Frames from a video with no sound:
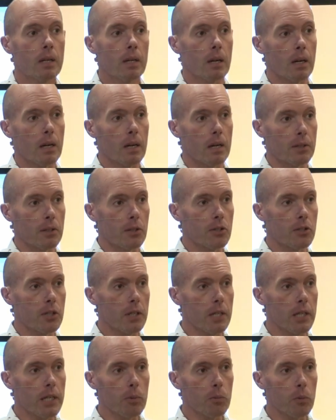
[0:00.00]
The
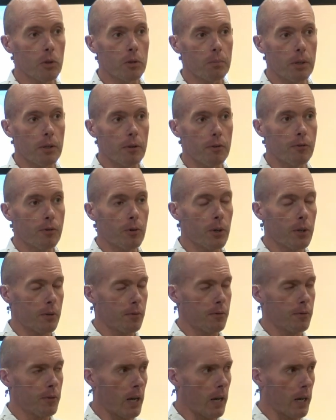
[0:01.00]
city would be
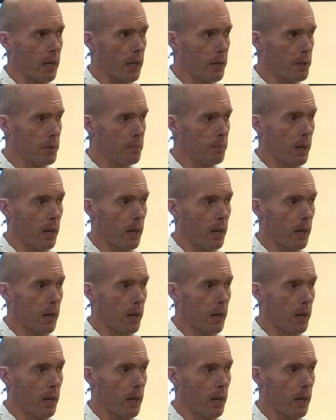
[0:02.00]
fortified